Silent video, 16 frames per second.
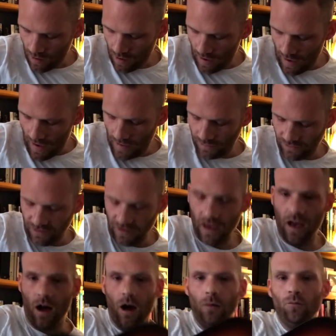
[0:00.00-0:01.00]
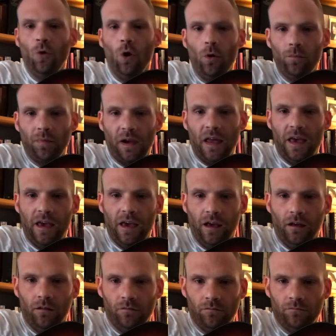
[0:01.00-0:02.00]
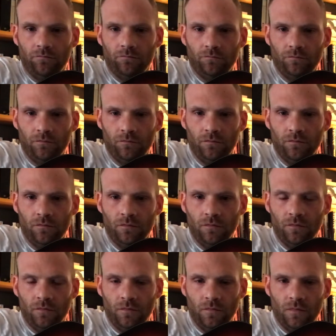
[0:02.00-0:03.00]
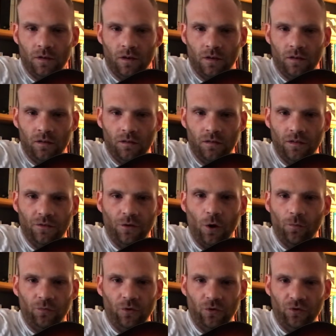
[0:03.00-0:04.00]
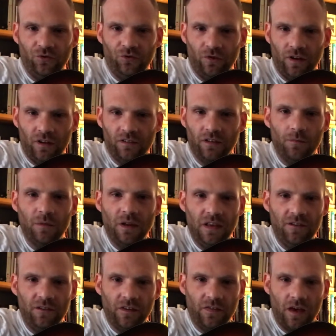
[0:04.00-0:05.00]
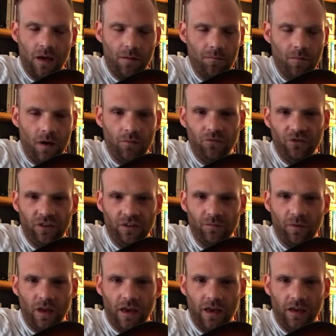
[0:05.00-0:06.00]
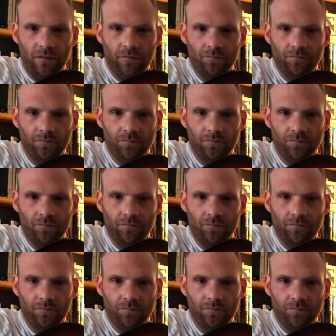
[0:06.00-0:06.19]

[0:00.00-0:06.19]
And yeah, I'm not playing the top 2 strings, I'm leaving them, I'm just playing.